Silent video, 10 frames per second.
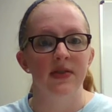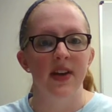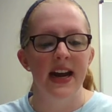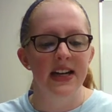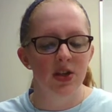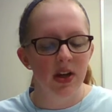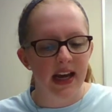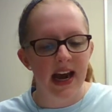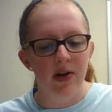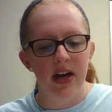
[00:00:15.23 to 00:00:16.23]
Financial
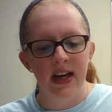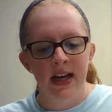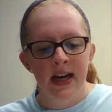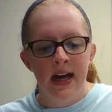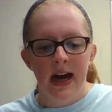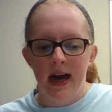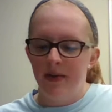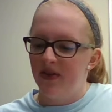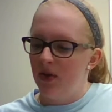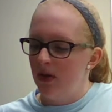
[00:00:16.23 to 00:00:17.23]
accounting,
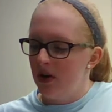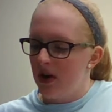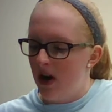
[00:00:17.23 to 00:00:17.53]
if you look